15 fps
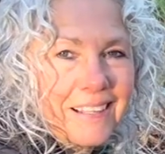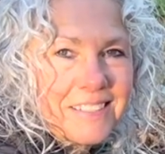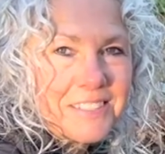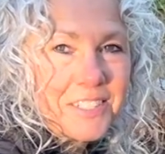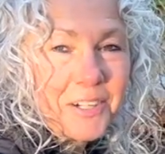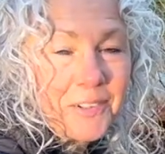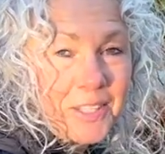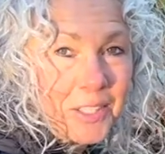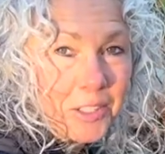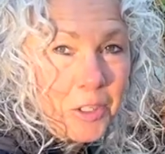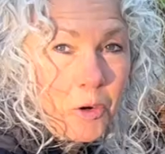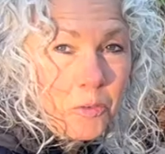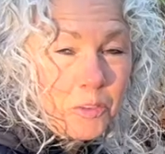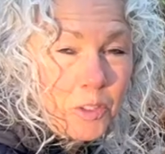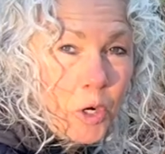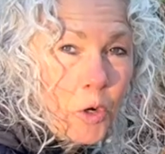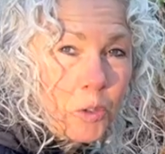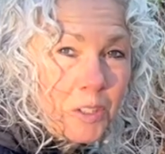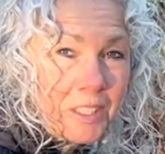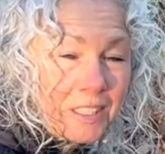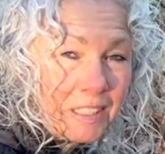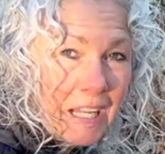So in the
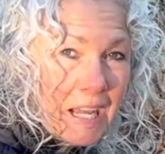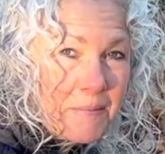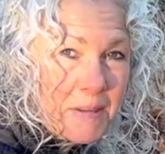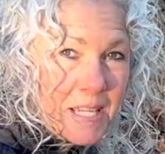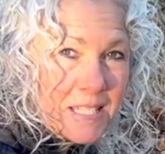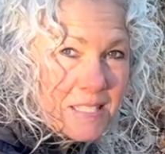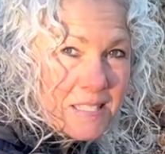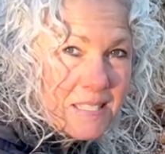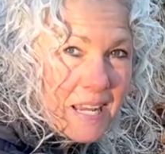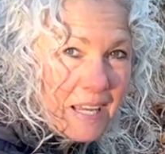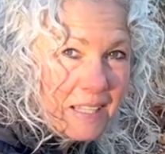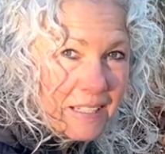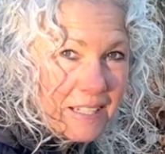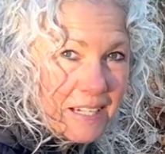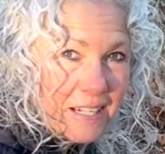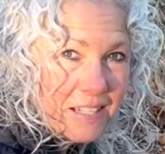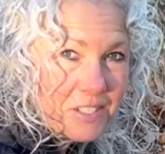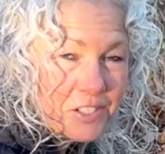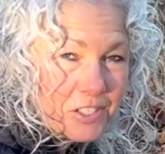colder climates, dahlias,